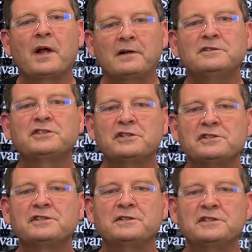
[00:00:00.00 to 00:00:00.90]
I could
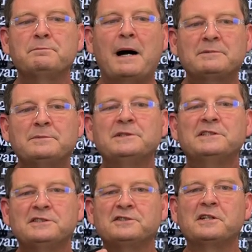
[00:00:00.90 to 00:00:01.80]
seriously just pop some of
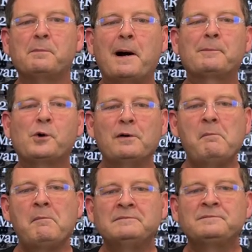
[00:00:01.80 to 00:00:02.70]
this instead of popcorn.